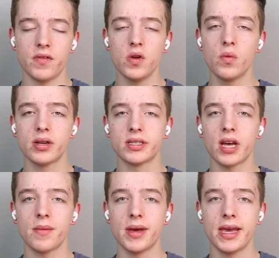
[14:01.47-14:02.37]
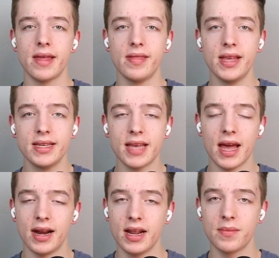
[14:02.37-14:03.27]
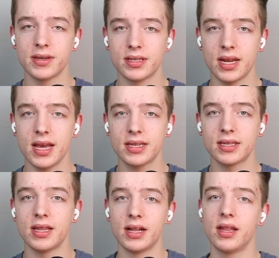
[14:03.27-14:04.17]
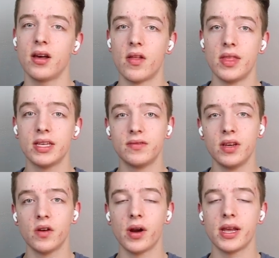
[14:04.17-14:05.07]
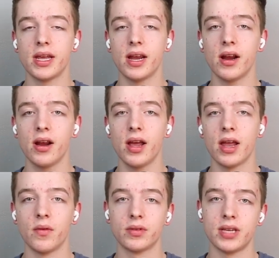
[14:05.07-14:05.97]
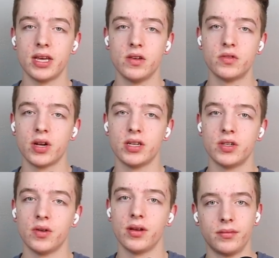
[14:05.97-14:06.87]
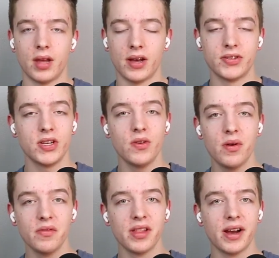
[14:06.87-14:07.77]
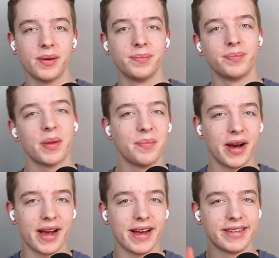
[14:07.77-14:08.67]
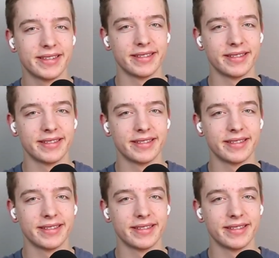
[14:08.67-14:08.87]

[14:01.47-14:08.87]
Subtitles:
you want to stop making these editing mistakes, then click on this video right here and it will take you straight to it. I'll see you over there. Bye guys.